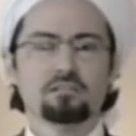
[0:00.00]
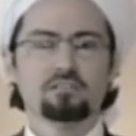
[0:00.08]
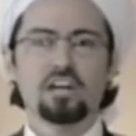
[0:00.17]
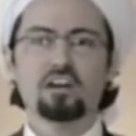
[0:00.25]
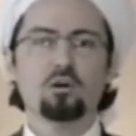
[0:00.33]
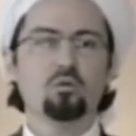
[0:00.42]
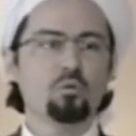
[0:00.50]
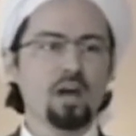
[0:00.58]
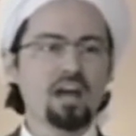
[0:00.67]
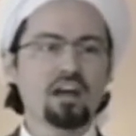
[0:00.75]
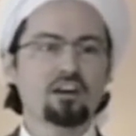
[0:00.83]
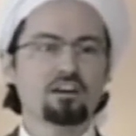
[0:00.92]
They're
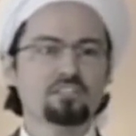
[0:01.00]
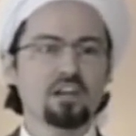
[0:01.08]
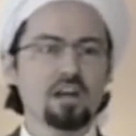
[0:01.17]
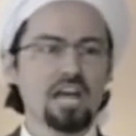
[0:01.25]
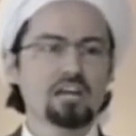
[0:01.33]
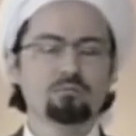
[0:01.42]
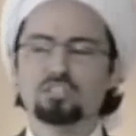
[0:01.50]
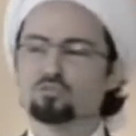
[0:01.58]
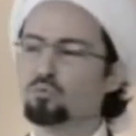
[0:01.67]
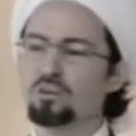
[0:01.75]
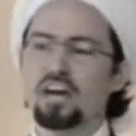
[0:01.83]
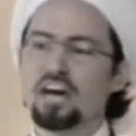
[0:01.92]
aware of their
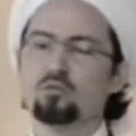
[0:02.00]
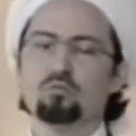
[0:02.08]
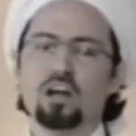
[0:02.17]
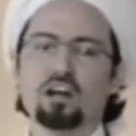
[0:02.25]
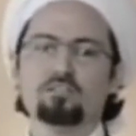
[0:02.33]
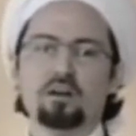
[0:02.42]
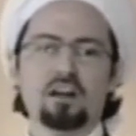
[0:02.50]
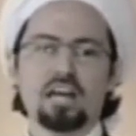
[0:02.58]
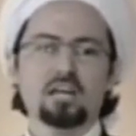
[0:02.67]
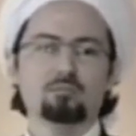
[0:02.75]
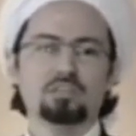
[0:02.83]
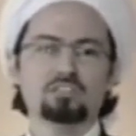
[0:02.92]
enemies. We're not aware of our
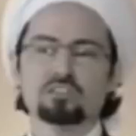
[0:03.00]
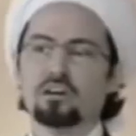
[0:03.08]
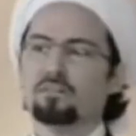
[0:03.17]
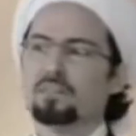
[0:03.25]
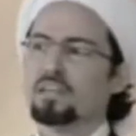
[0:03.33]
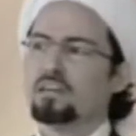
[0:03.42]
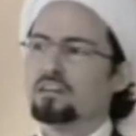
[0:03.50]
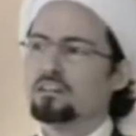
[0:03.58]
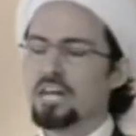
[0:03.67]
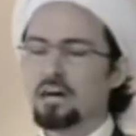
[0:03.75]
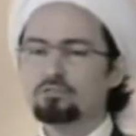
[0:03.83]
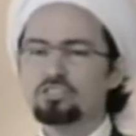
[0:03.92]
enemies.
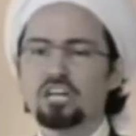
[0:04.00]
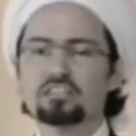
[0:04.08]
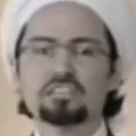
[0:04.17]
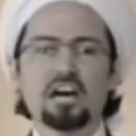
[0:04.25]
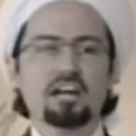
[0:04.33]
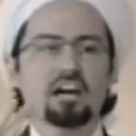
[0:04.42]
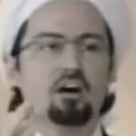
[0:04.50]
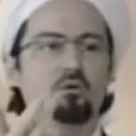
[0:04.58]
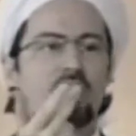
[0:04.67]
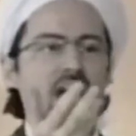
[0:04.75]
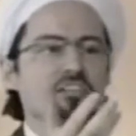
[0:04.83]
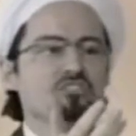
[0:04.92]
Nafs, shaitan,
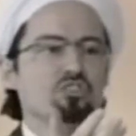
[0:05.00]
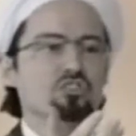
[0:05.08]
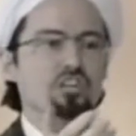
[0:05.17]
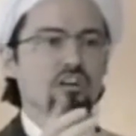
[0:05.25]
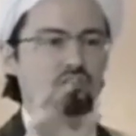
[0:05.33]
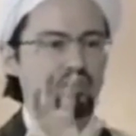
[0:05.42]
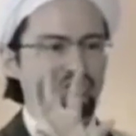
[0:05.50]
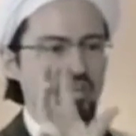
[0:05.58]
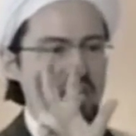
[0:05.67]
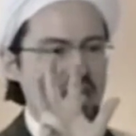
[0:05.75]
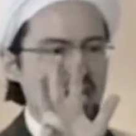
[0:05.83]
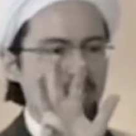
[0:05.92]
hawa, and dunya. Those are
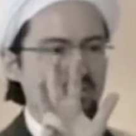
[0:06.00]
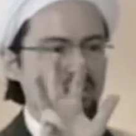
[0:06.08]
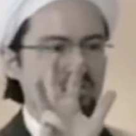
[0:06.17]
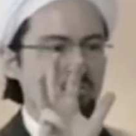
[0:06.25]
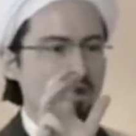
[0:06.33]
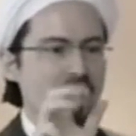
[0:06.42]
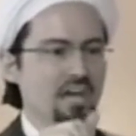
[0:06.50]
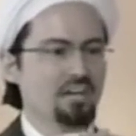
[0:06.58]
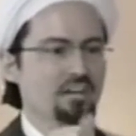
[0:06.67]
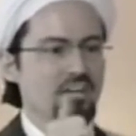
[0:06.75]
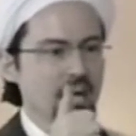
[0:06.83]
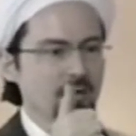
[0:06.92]
the enemies of
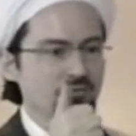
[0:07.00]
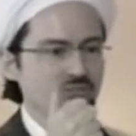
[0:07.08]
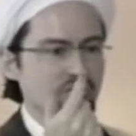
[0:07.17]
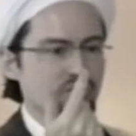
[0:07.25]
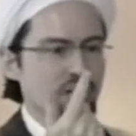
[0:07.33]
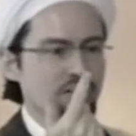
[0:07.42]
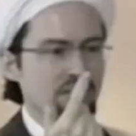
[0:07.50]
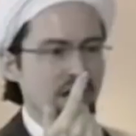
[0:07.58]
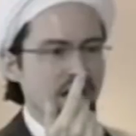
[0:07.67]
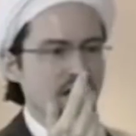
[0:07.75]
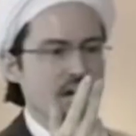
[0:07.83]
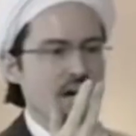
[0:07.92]
man. Nafs,
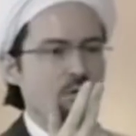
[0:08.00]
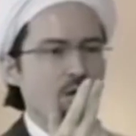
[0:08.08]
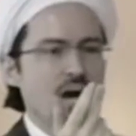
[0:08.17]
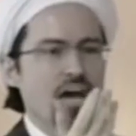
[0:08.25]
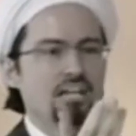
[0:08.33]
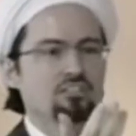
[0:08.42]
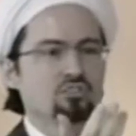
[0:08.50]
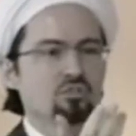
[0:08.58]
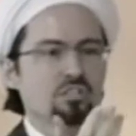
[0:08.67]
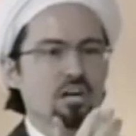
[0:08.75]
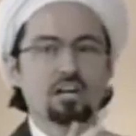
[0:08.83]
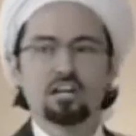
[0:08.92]
shaitan, hawa, and
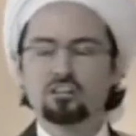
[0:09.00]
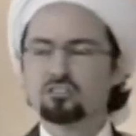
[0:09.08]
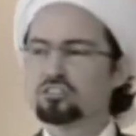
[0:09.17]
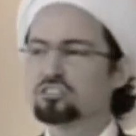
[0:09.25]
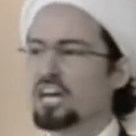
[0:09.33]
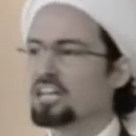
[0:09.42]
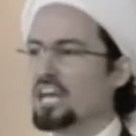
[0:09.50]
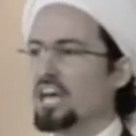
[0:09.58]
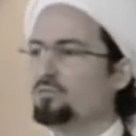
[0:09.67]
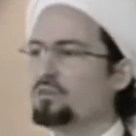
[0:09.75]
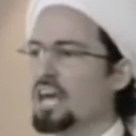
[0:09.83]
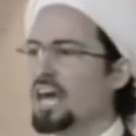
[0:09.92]
dunya. Just like
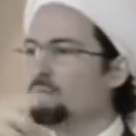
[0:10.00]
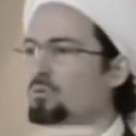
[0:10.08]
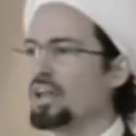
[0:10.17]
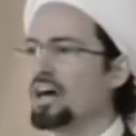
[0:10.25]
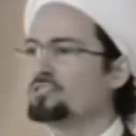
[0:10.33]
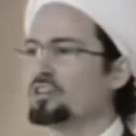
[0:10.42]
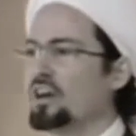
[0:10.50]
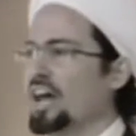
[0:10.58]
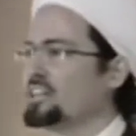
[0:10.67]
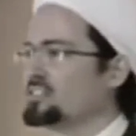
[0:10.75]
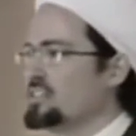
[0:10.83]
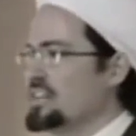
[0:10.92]
every animal out there
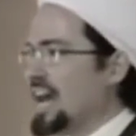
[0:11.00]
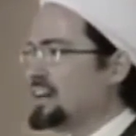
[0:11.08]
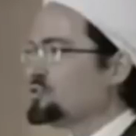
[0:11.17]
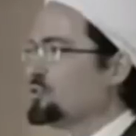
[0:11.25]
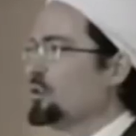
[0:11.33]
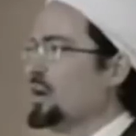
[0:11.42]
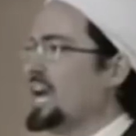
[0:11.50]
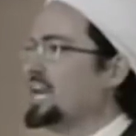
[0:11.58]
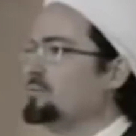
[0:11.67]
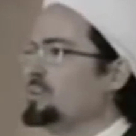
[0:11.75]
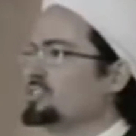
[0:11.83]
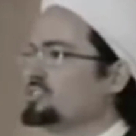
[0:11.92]
has natural
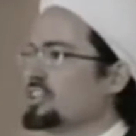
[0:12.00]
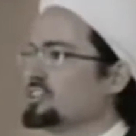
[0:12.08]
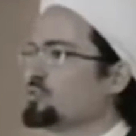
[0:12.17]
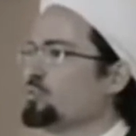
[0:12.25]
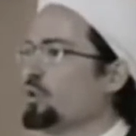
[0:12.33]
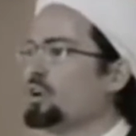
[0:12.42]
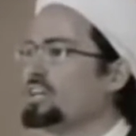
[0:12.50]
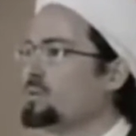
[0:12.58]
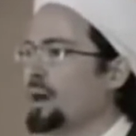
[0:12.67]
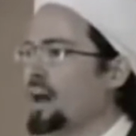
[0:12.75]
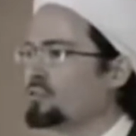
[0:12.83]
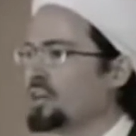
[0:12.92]
enemies that it's worried
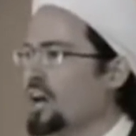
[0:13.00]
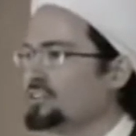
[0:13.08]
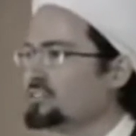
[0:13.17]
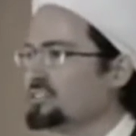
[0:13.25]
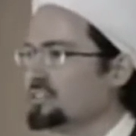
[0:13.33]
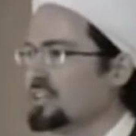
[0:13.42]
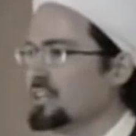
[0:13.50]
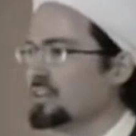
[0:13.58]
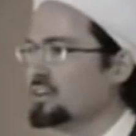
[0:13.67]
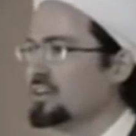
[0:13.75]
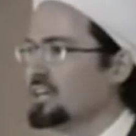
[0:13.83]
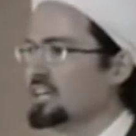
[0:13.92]
about constantly.
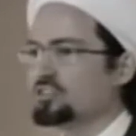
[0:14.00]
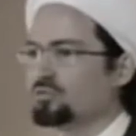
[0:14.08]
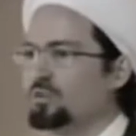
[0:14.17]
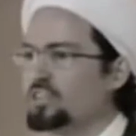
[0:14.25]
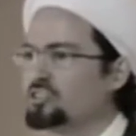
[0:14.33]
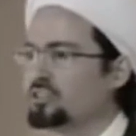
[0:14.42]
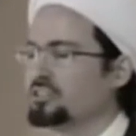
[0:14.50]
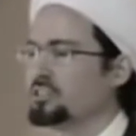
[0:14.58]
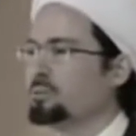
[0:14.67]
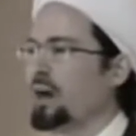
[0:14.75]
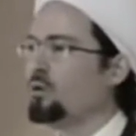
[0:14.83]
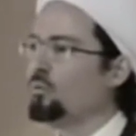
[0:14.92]
It's vigilant
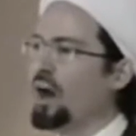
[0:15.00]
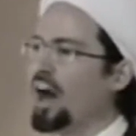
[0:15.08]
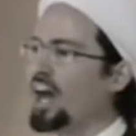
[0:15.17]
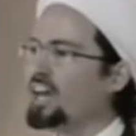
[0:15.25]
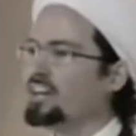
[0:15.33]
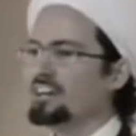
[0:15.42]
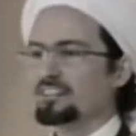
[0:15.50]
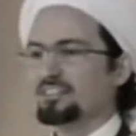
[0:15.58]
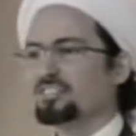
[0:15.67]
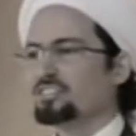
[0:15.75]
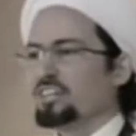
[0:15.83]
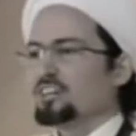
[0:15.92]
about. Why?
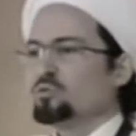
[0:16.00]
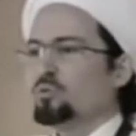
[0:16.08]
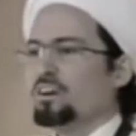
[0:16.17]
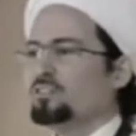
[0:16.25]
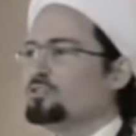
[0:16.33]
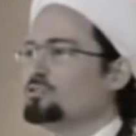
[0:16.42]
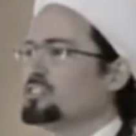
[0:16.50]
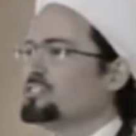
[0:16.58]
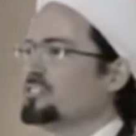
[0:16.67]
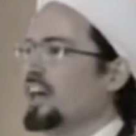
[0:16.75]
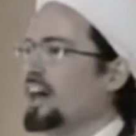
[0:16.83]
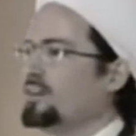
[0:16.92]
Because it doesn't want to lose
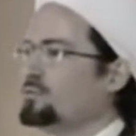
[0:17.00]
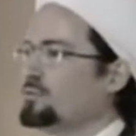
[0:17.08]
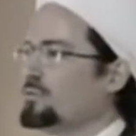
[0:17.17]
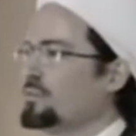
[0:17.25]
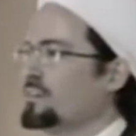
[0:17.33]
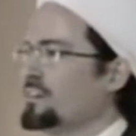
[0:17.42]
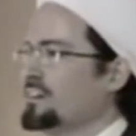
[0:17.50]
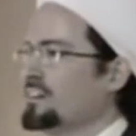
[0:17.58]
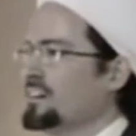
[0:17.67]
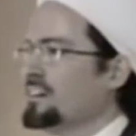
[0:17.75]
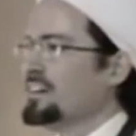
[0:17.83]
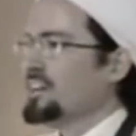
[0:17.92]
its life.
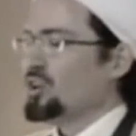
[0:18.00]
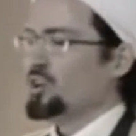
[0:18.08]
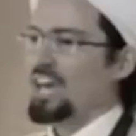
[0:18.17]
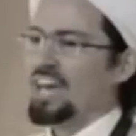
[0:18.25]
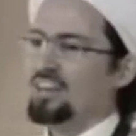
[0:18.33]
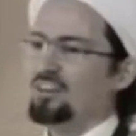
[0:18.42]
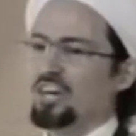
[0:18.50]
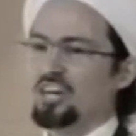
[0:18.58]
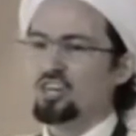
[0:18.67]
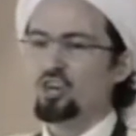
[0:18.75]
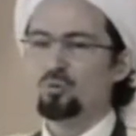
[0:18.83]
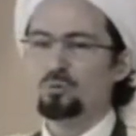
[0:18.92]
And
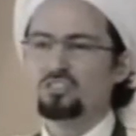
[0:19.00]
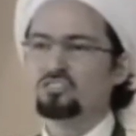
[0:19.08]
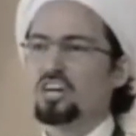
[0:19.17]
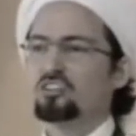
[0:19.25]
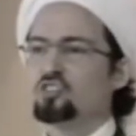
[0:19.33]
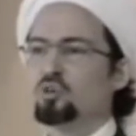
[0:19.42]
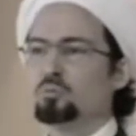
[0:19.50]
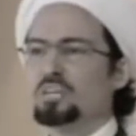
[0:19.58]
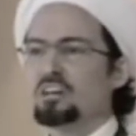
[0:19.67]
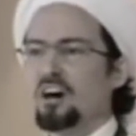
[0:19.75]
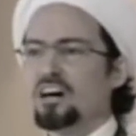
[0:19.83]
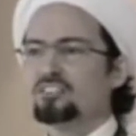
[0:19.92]
humans should
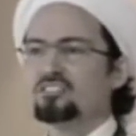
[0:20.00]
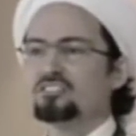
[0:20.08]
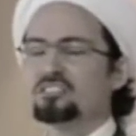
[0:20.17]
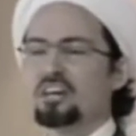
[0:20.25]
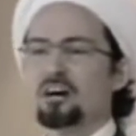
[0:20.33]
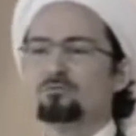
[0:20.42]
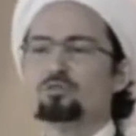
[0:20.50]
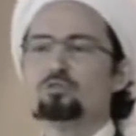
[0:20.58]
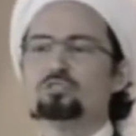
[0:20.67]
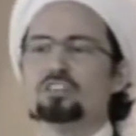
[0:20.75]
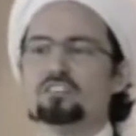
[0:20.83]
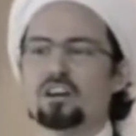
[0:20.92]
be conscious of
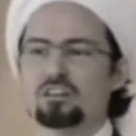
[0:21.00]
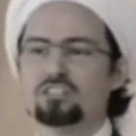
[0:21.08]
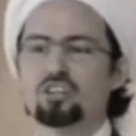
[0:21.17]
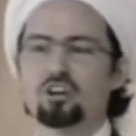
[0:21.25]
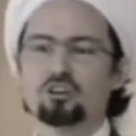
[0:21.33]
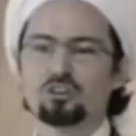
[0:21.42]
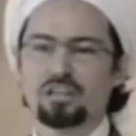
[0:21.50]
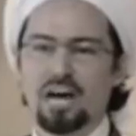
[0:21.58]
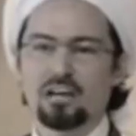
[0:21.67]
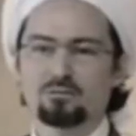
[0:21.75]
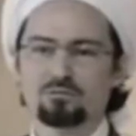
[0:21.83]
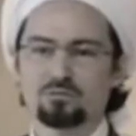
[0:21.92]
losing their eternal
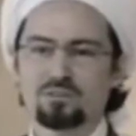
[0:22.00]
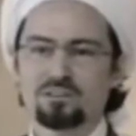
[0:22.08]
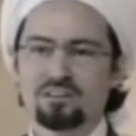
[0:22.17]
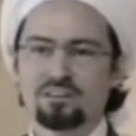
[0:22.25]
life.